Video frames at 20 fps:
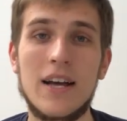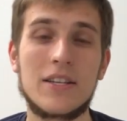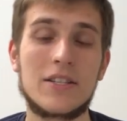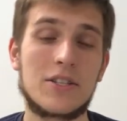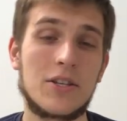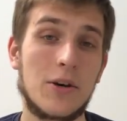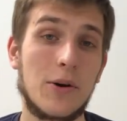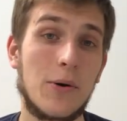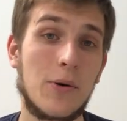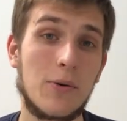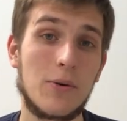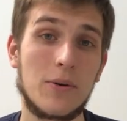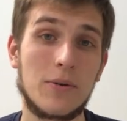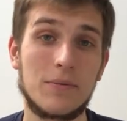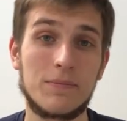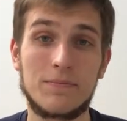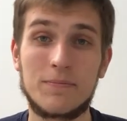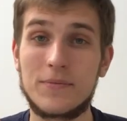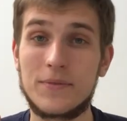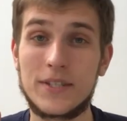
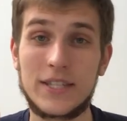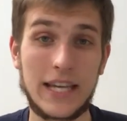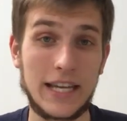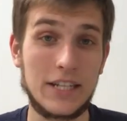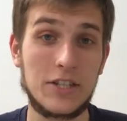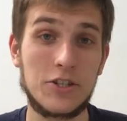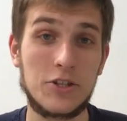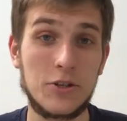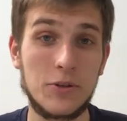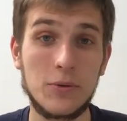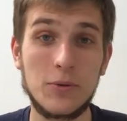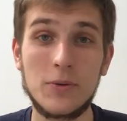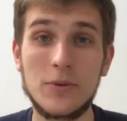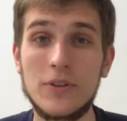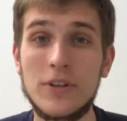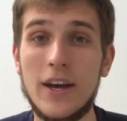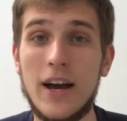So stay tuned.